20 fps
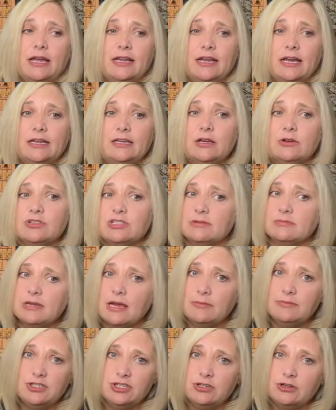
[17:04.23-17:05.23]
and I know
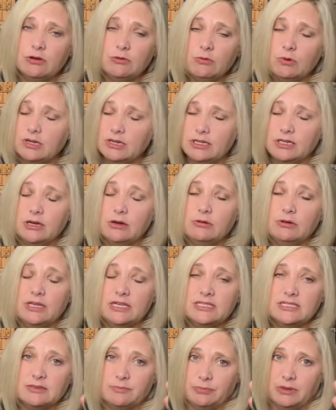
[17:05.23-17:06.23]
sometimes you don't want to go
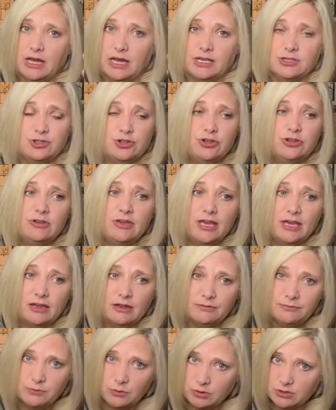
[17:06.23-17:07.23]
get supplies or you can't
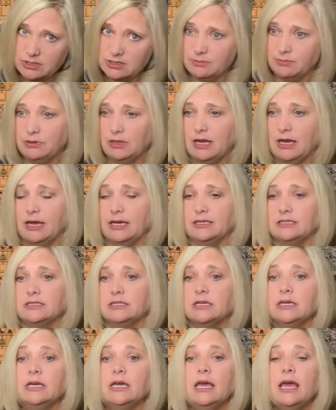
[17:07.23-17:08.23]
afford
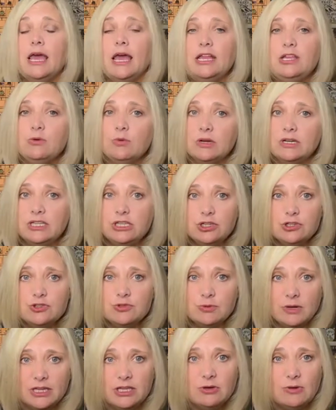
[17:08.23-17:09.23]
supplies and you want to
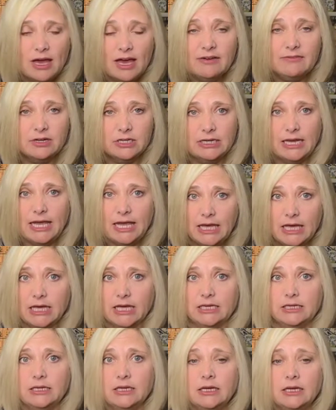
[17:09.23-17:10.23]
use what you have on
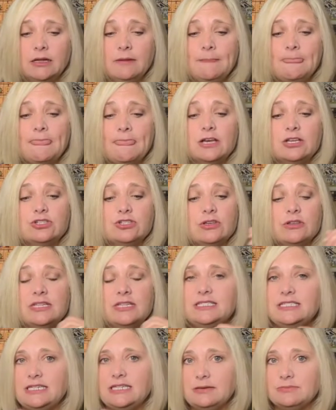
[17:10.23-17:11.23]
hand. So the
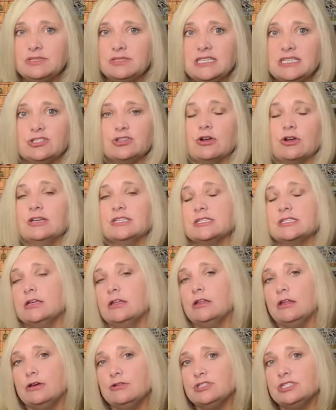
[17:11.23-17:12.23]
DMCs are as
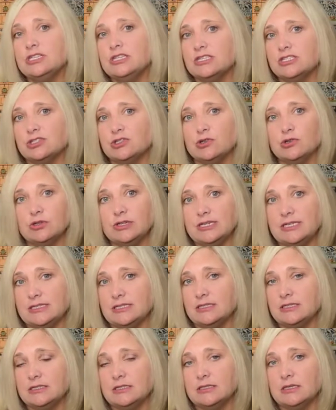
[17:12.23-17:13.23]
close to the
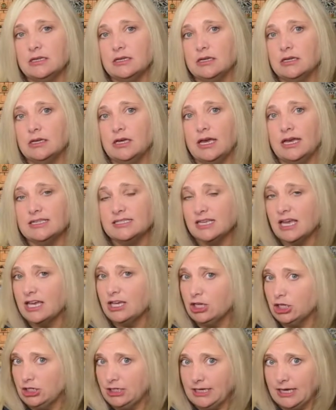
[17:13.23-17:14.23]
sulkies as I
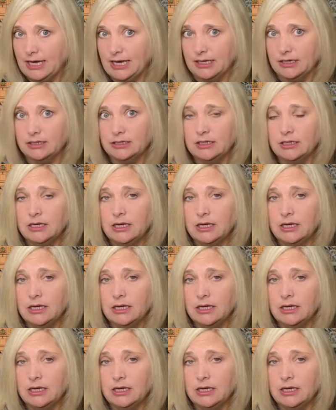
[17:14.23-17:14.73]
could get.